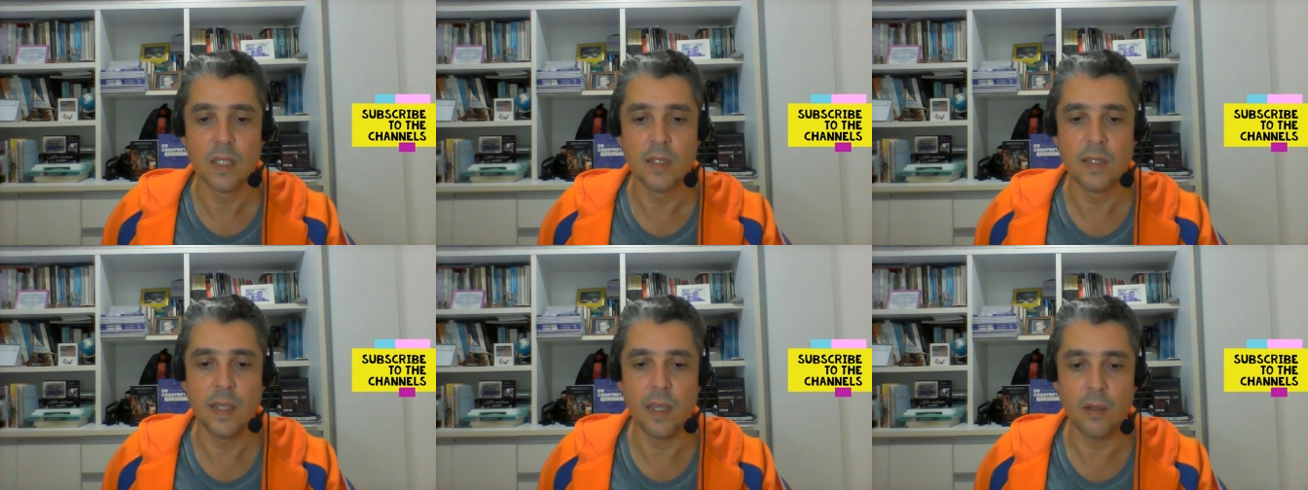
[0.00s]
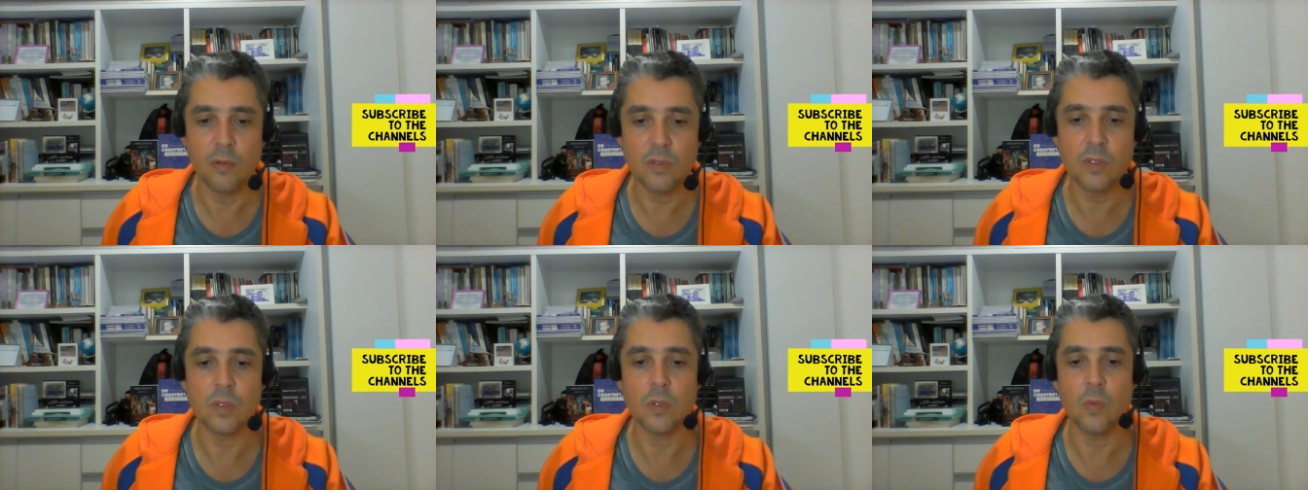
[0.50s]

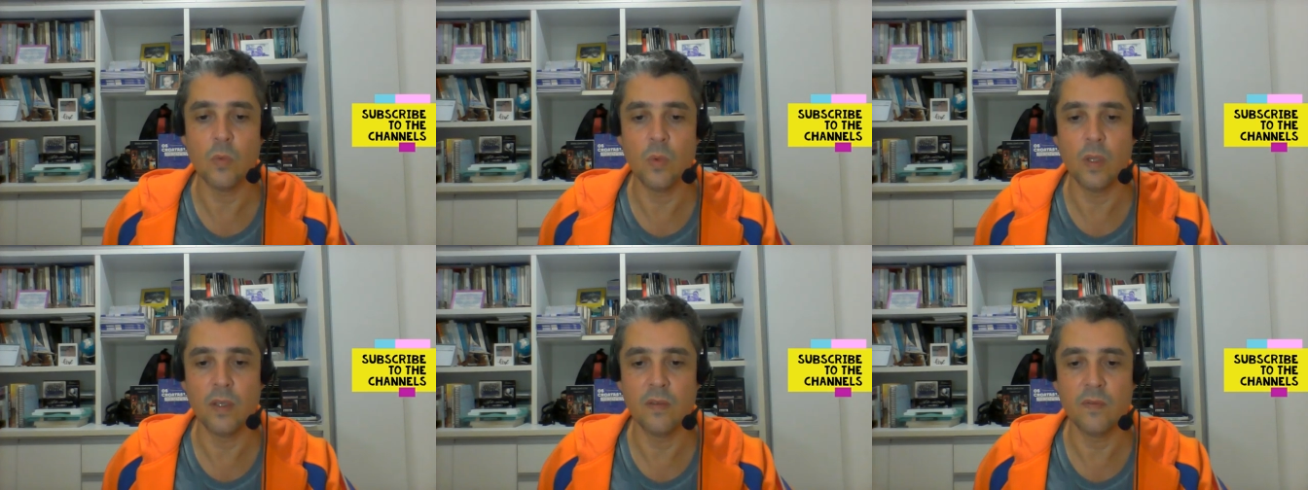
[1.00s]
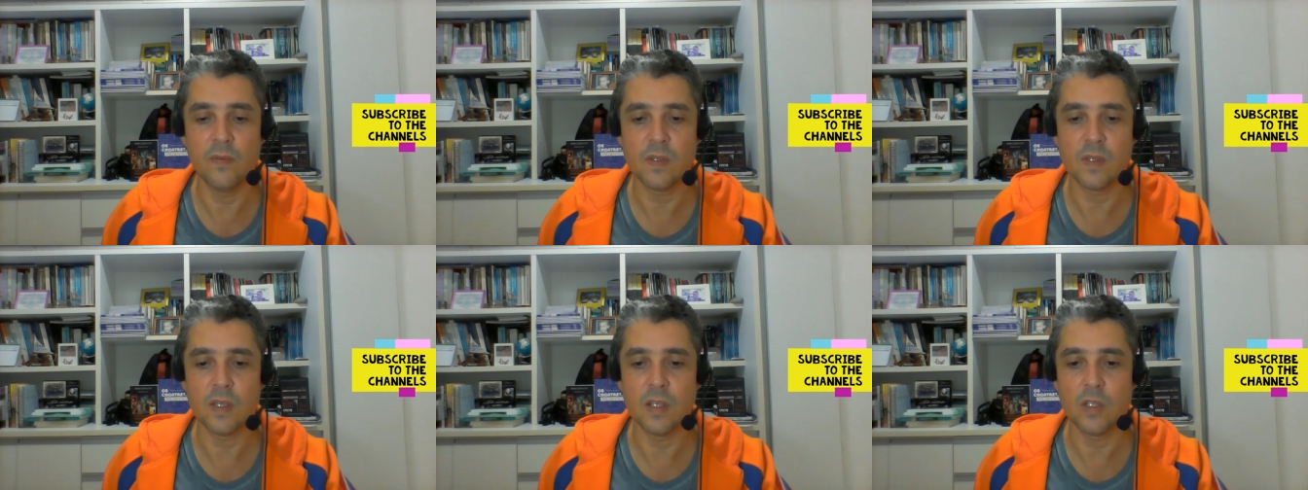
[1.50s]
dealt with
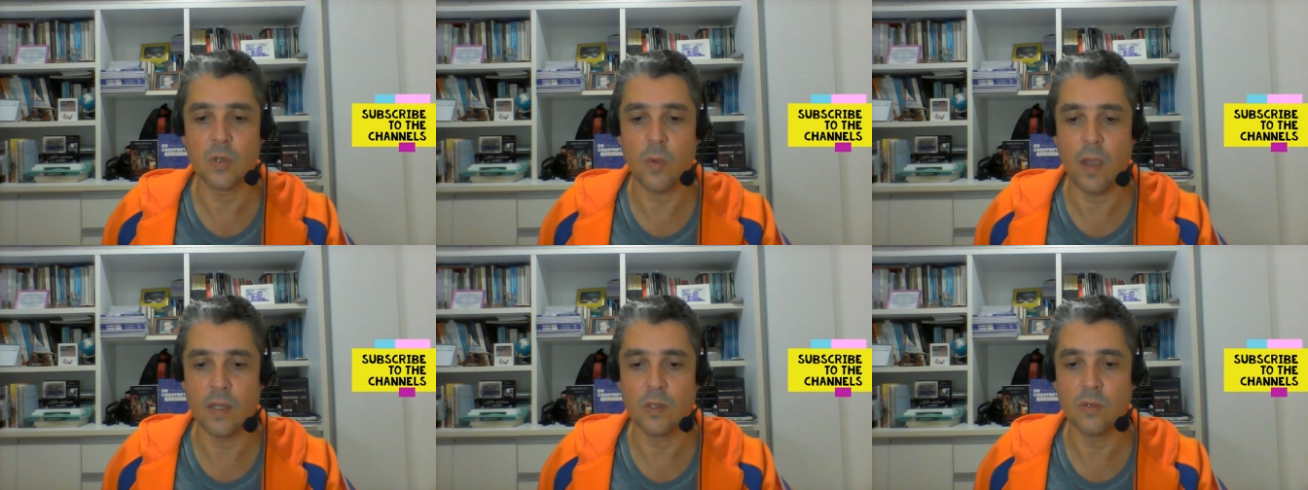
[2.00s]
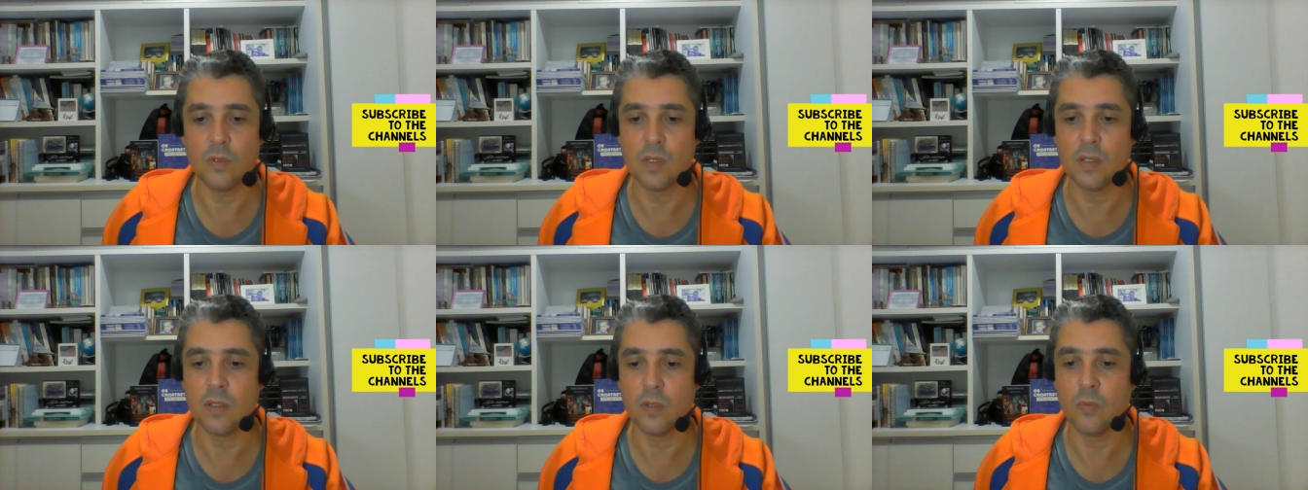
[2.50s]
such questions
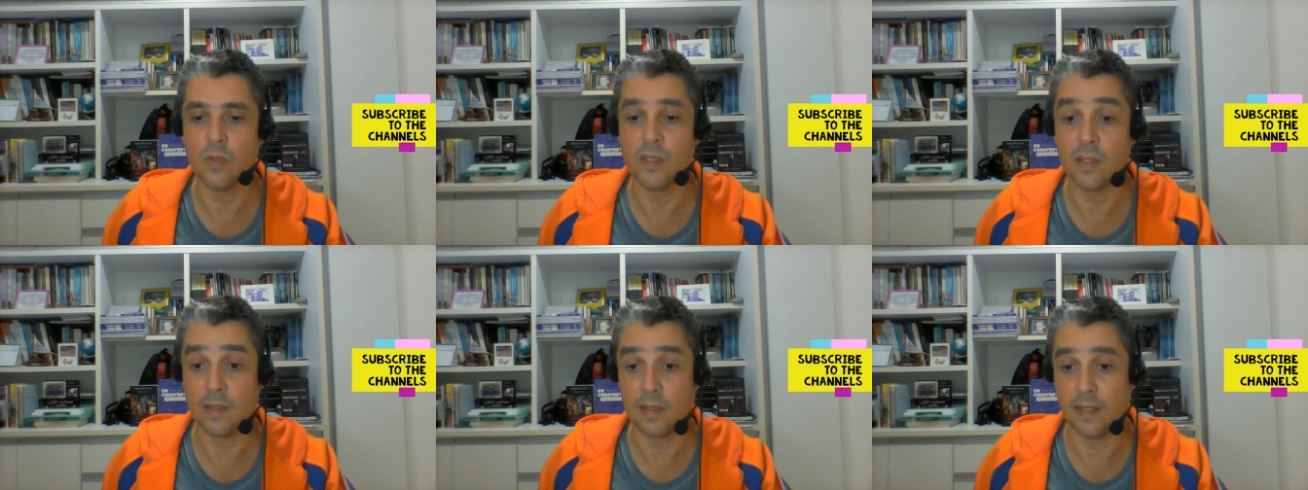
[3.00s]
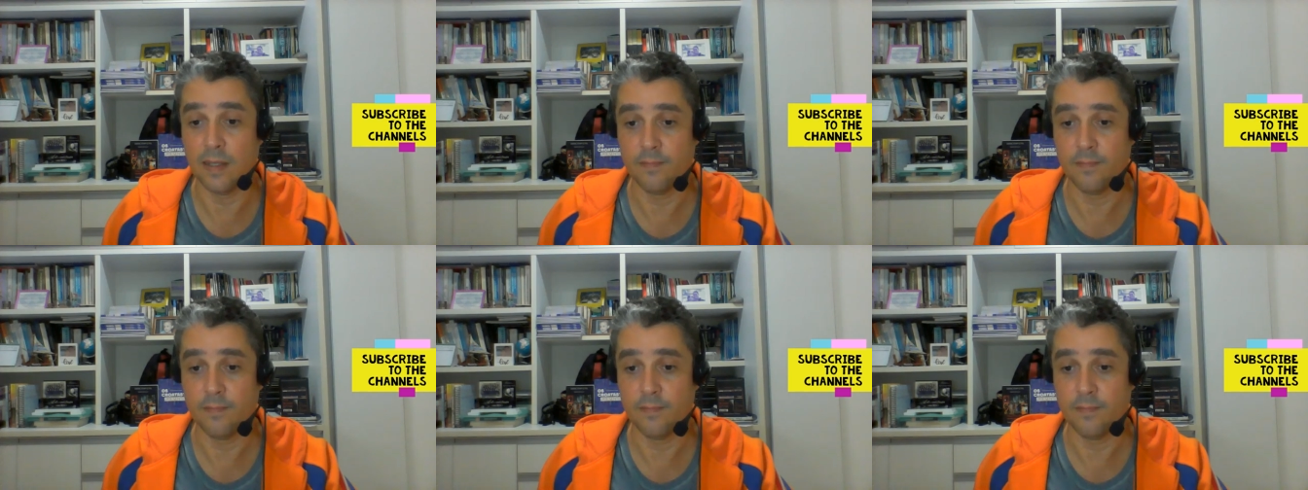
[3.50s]
until recently.